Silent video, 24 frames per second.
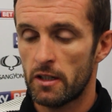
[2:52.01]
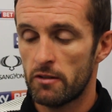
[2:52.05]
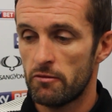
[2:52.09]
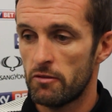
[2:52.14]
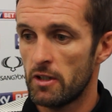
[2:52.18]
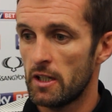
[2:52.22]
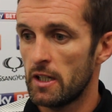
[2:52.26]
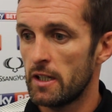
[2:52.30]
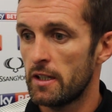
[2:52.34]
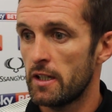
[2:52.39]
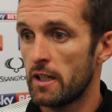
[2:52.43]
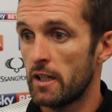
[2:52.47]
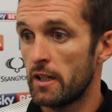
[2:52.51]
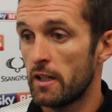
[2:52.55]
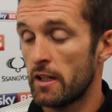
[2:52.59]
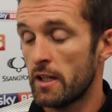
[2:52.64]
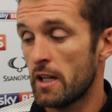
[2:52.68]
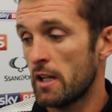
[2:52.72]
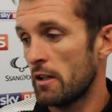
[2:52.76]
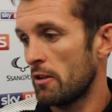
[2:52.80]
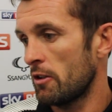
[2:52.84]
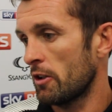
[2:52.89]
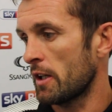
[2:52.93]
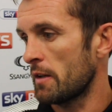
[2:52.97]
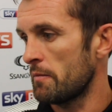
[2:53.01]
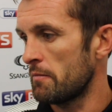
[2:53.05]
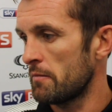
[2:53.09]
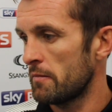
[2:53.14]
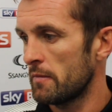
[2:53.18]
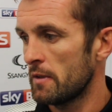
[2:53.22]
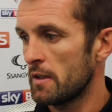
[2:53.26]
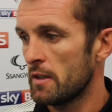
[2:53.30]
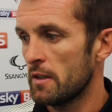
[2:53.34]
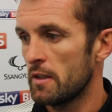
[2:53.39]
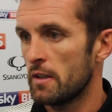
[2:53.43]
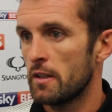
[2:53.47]
I really did. And look,
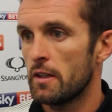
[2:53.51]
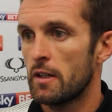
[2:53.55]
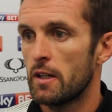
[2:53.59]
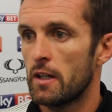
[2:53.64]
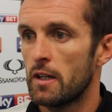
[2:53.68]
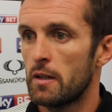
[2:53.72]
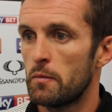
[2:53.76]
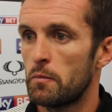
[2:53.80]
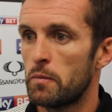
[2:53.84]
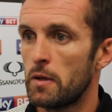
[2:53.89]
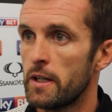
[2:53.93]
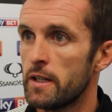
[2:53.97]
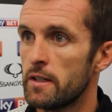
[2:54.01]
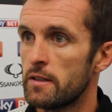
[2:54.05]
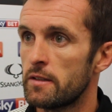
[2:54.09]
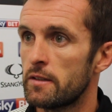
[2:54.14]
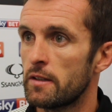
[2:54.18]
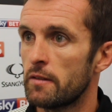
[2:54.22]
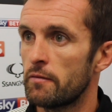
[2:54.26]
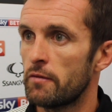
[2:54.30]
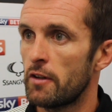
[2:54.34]
I'm pleased.